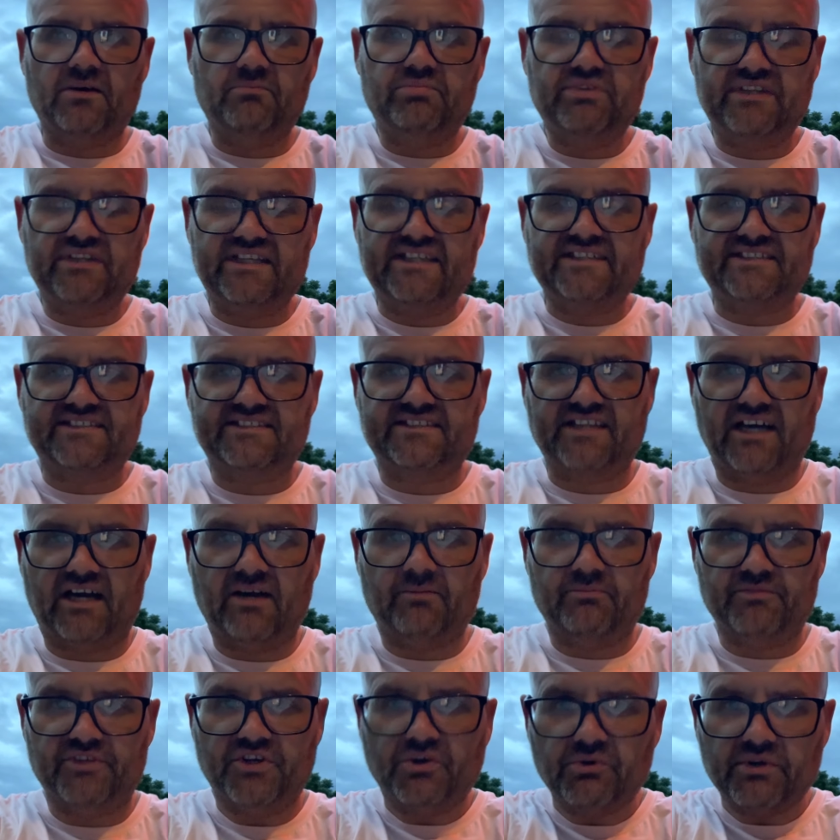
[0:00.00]
Please
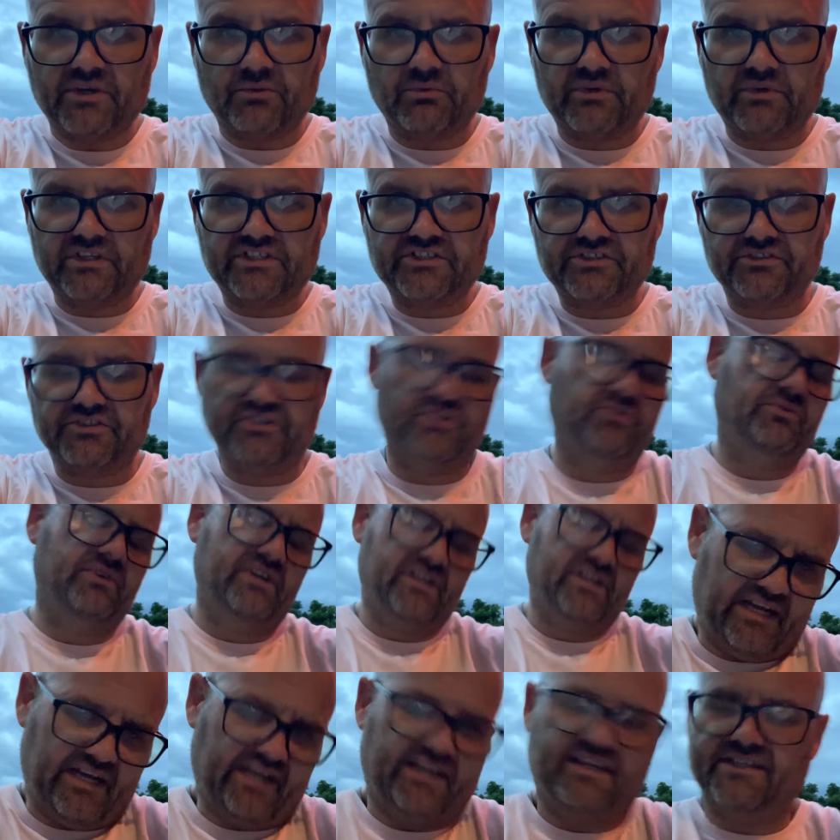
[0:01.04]
stop doing what you're doing.
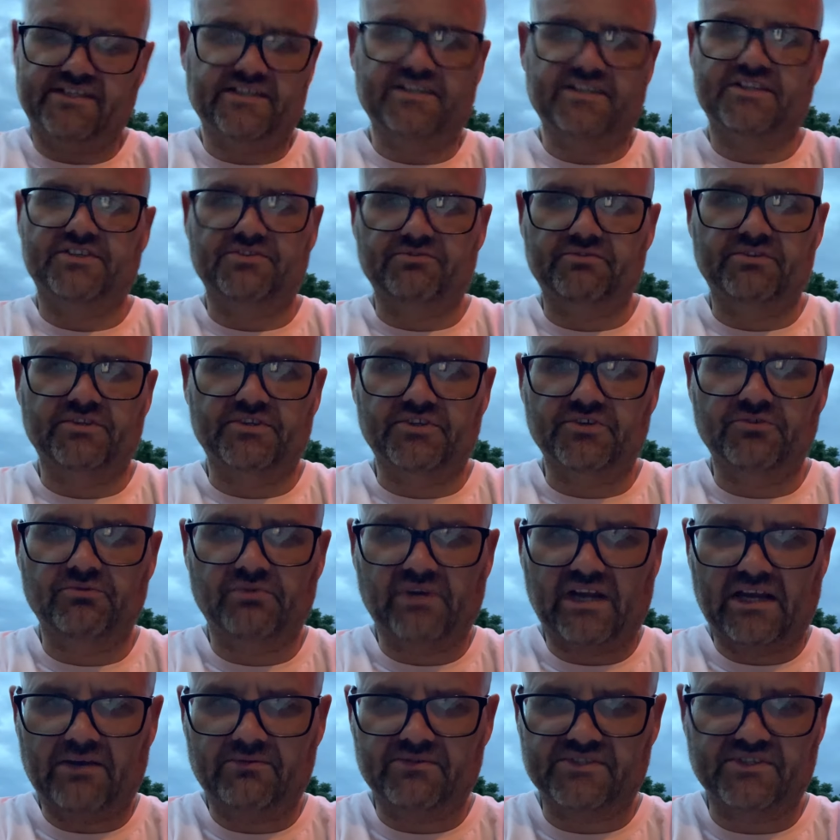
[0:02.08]
continued to do
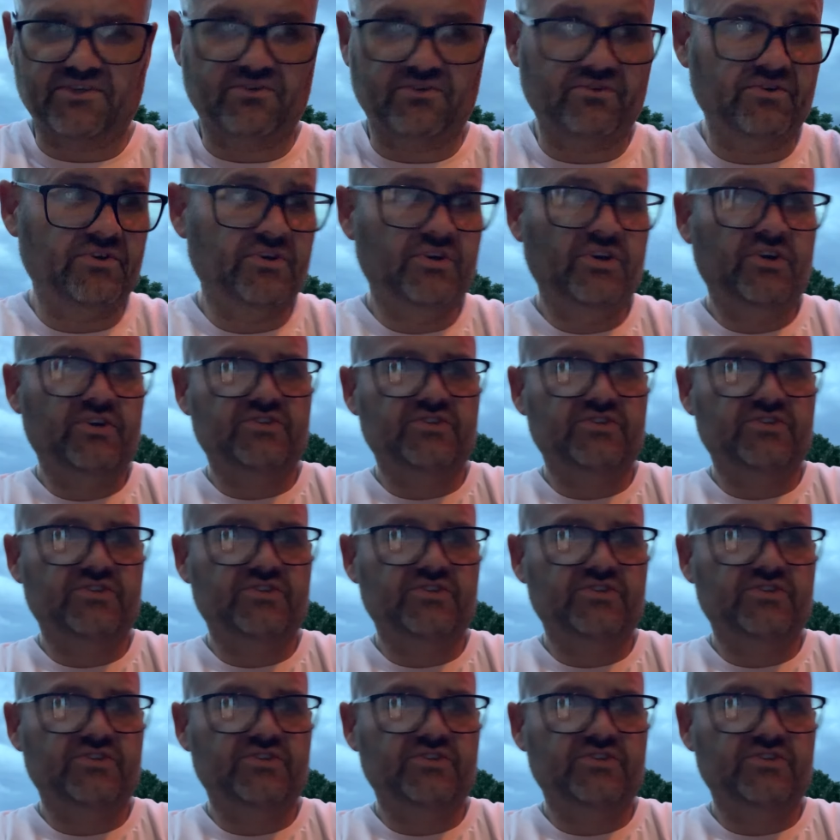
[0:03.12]
what I was doing.